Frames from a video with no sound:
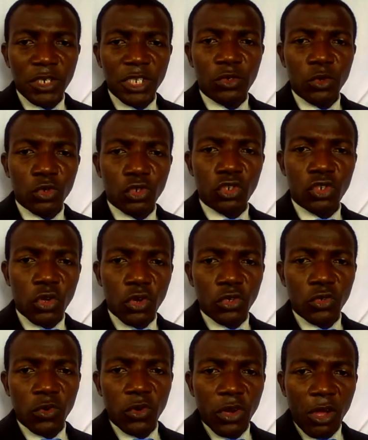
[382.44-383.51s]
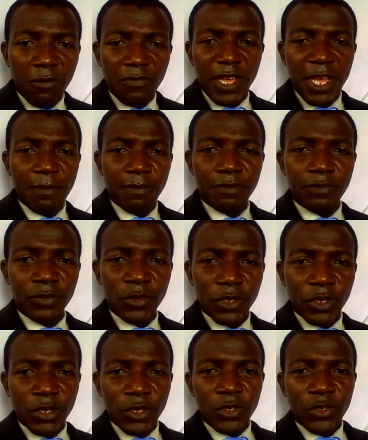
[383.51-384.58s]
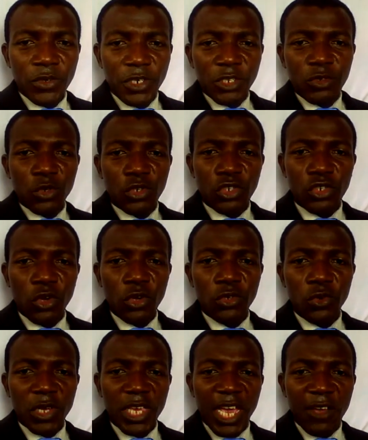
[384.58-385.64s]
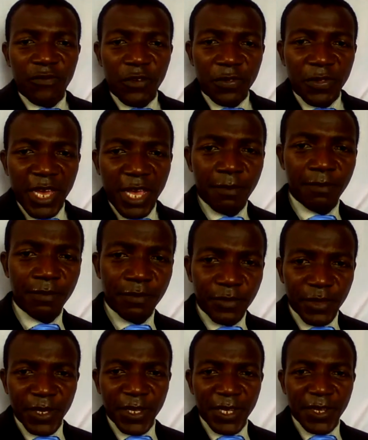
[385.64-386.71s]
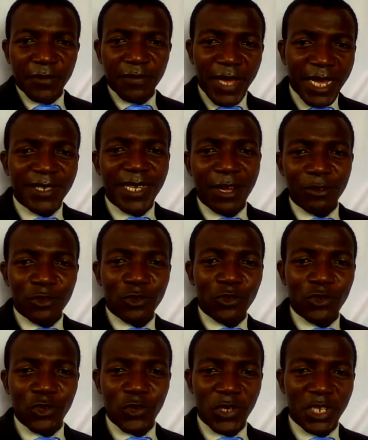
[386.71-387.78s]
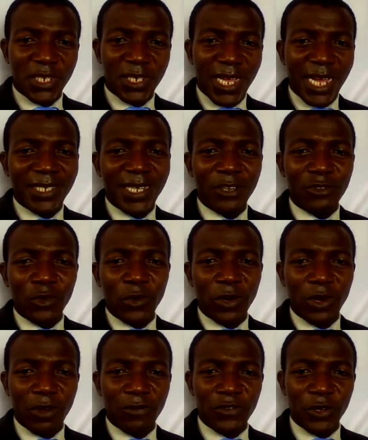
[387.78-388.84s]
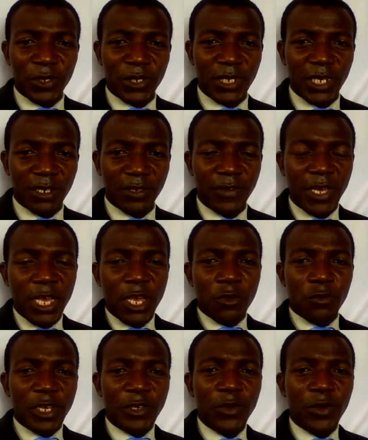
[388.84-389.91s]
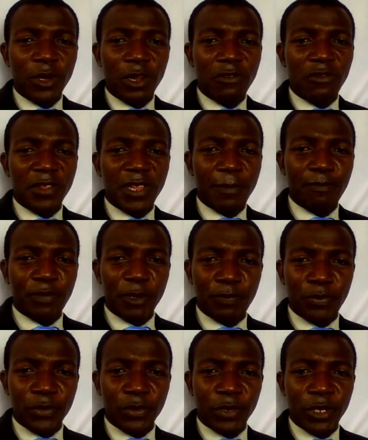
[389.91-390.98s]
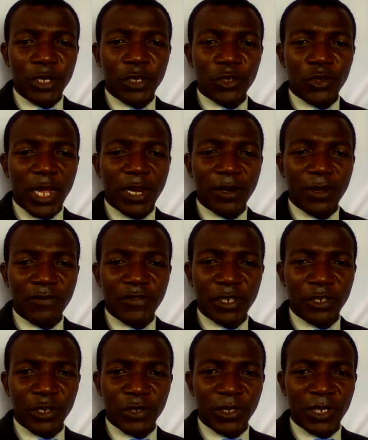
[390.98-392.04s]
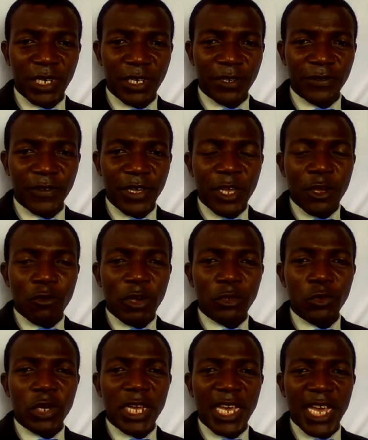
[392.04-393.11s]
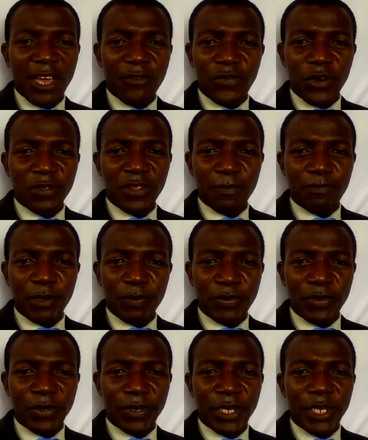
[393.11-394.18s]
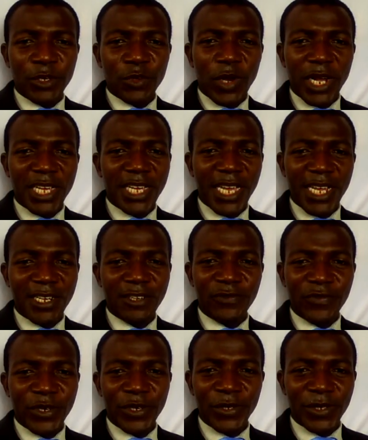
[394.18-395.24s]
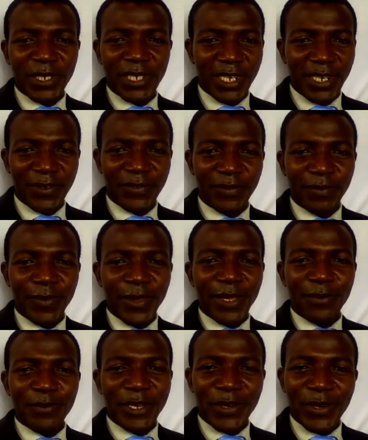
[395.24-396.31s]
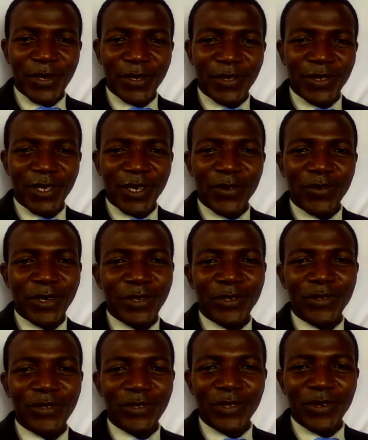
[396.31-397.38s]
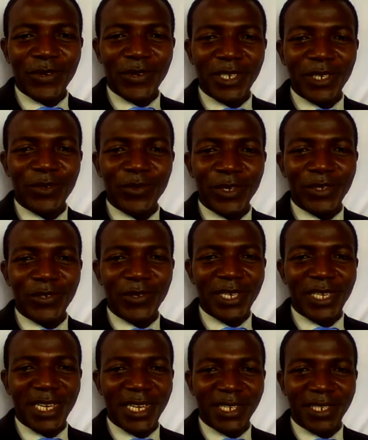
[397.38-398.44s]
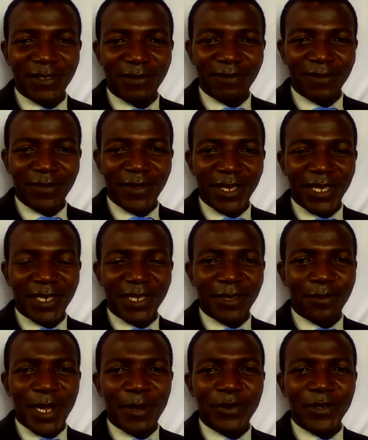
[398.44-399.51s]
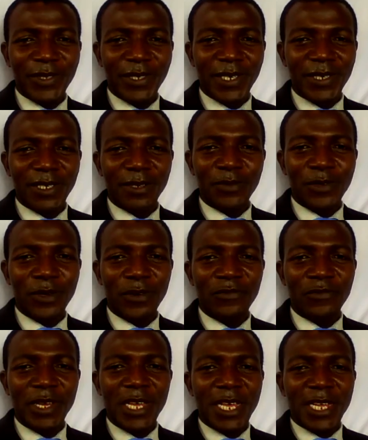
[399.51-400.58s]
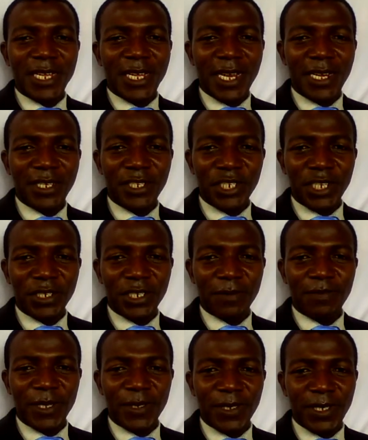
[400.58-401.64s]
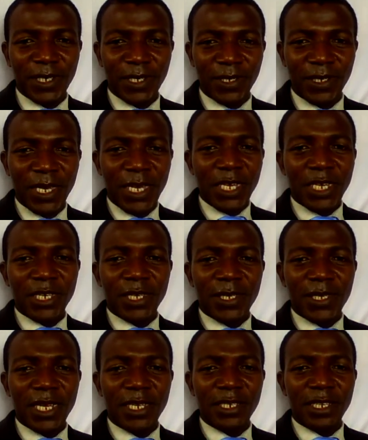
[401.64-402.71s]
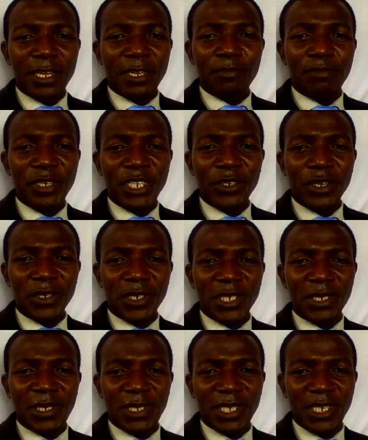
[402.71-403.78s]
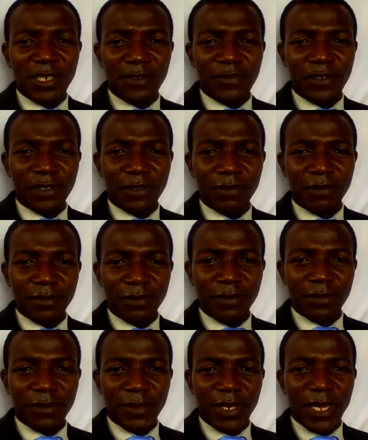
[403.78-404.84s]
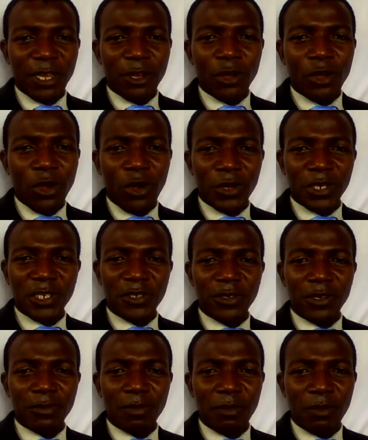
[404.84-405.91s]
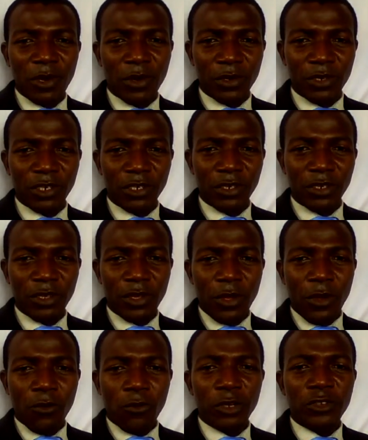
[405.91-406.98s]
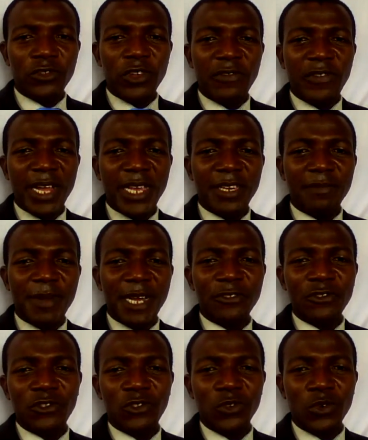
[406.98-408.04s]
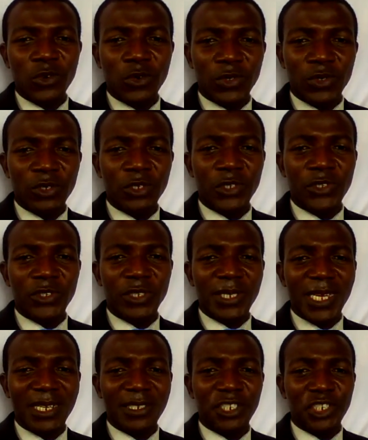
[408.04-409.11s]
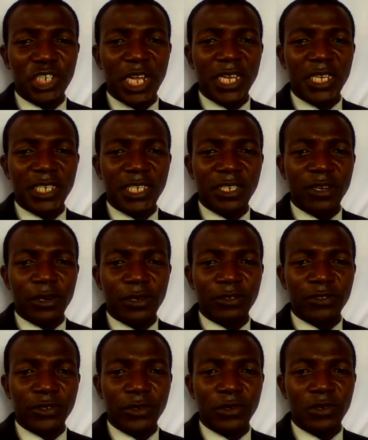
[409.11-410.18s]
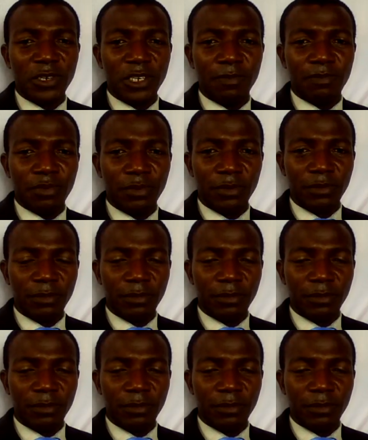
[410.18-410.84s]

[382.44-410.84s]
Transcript: You need to show you love them. You need to show you care for them. That's how to do it. That's how to love yourself. When you love other people, you are loving yourself. When you care for other people, you are caring for yourself. Because what you sow is what you get. The Bible says in the book of Galatians chapter 6, it said, be not deceived. God is not mocked. Whatsoever a man sows, that shall he also reap.